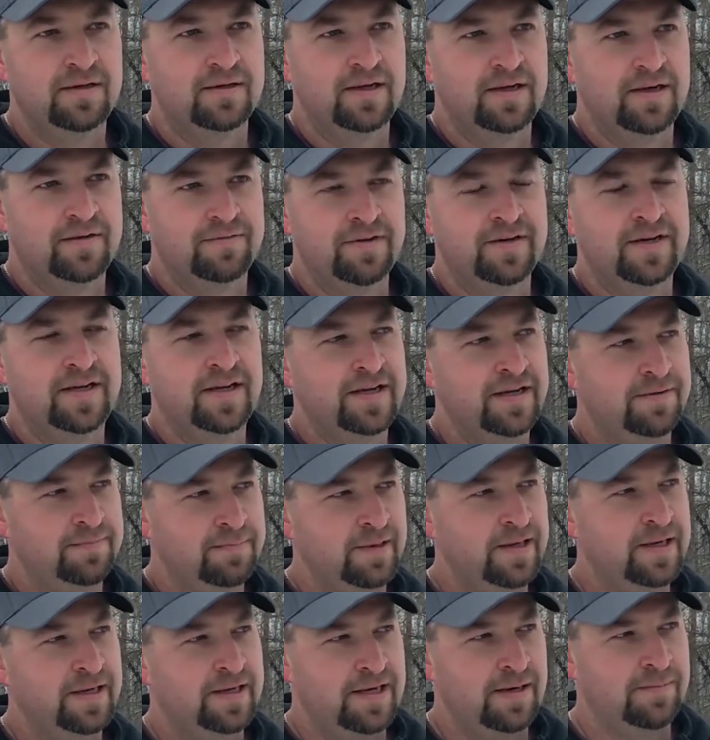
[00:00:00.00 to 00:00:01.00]
every day up
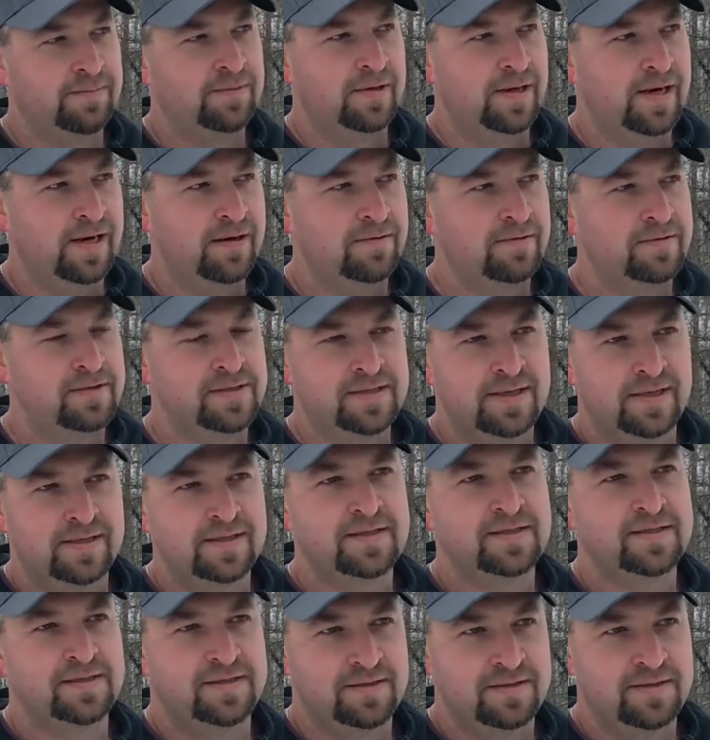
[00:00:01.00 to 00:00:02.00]
by a couple hours,
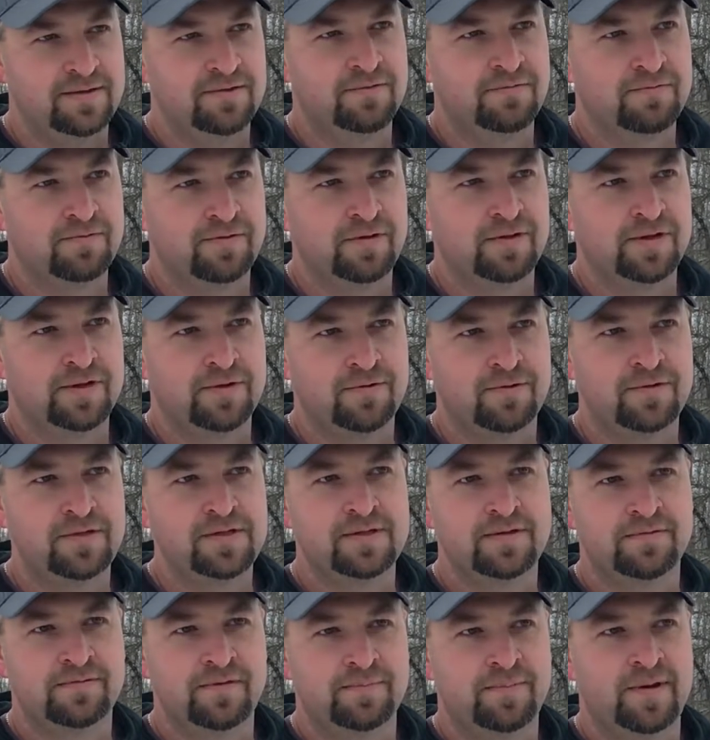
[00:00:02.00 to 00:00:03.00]
that's over the
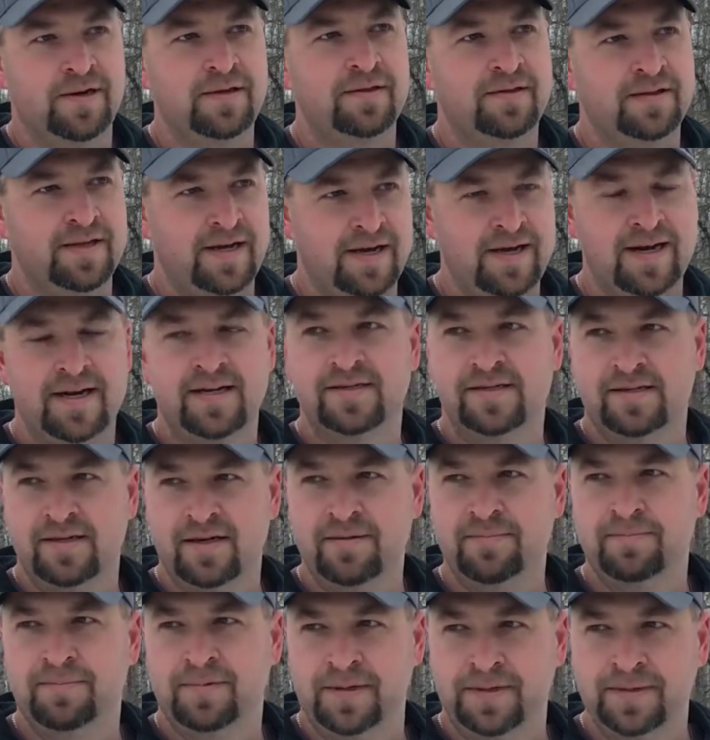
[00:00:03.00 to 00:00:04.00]
course of a month, that adds
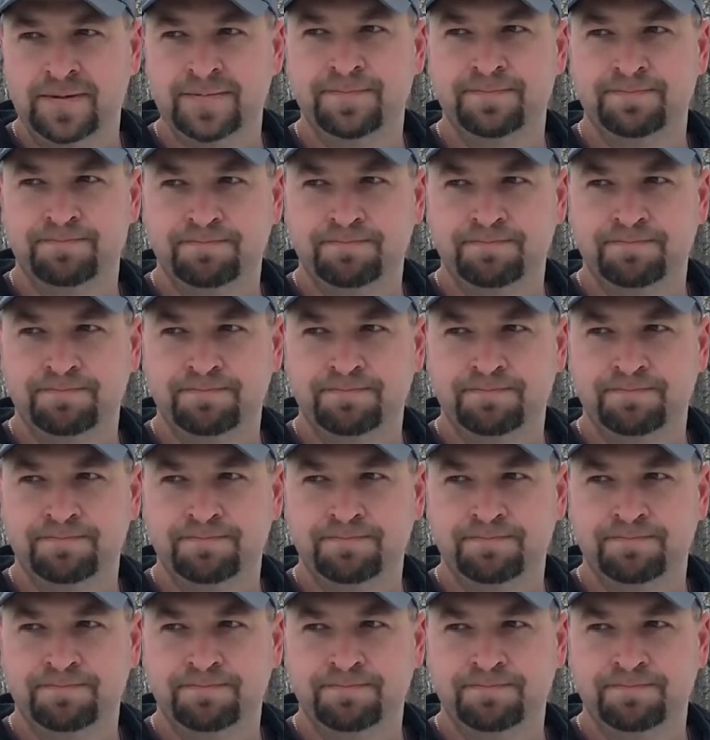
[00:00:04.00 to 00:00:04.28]
up and